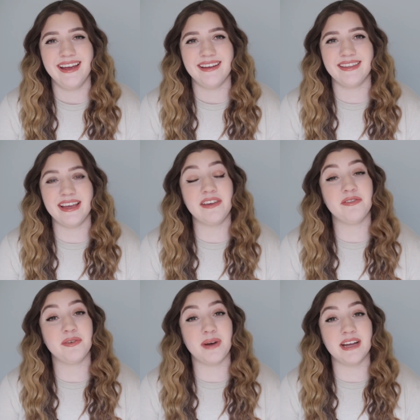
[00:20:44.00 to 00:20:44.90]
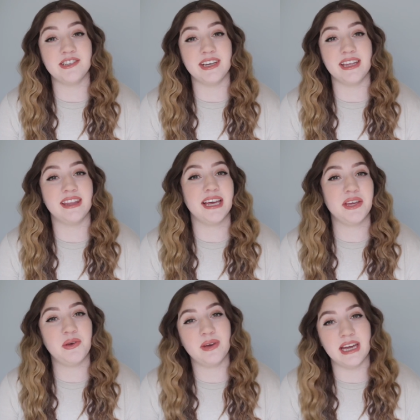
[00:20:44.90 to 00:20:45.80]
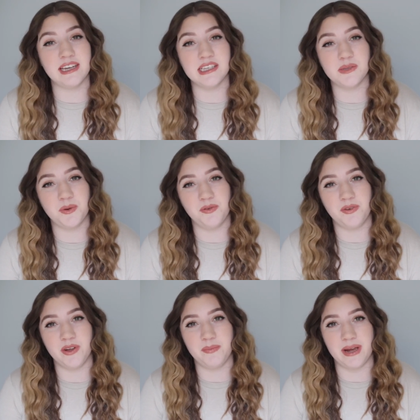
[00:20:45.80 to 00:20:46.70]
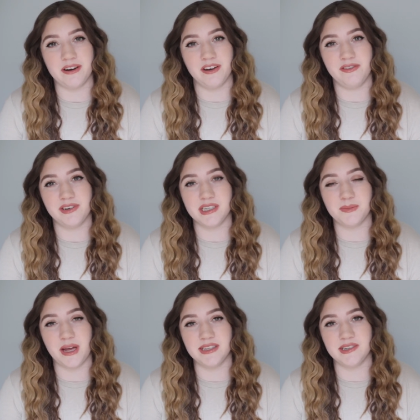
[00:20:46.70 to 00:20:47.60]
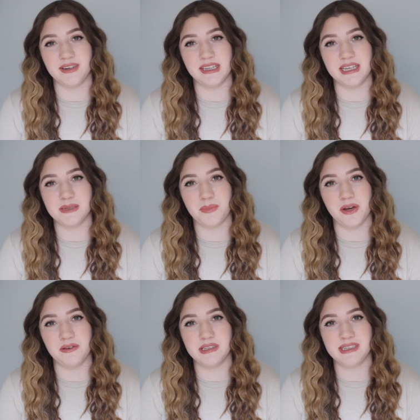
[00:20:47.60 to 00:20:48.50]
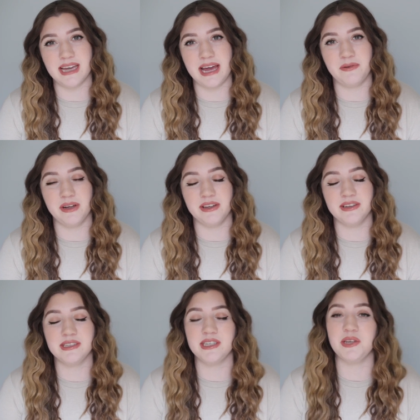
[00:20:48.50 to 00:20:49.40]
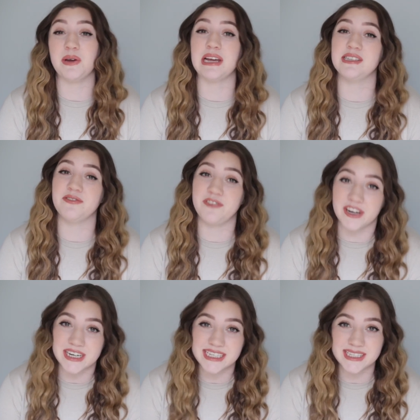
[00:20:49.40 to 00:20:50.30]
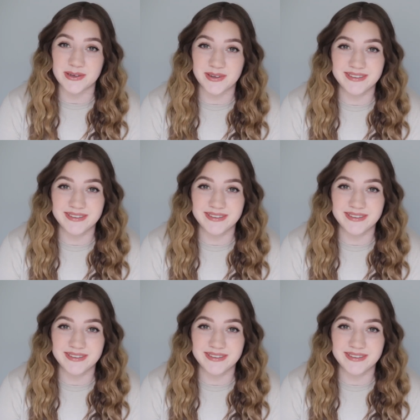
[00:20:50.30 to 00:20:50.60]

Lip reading: Thank you for watching, and thank you again to Spoonful Apparel for sponsoring this post. I will see you guys very soon.